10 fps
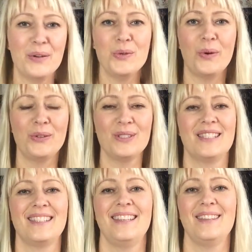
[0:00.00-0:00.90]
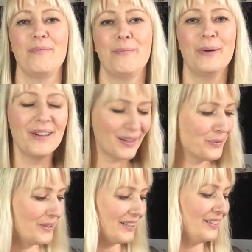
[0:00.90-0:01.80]
you want to see the book,
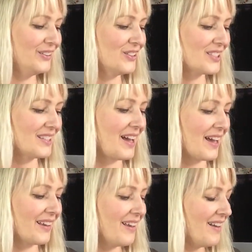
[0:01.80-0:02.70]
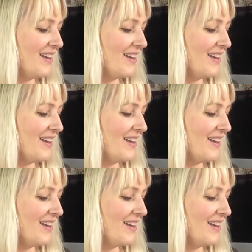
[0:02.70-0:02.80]
what it looks like,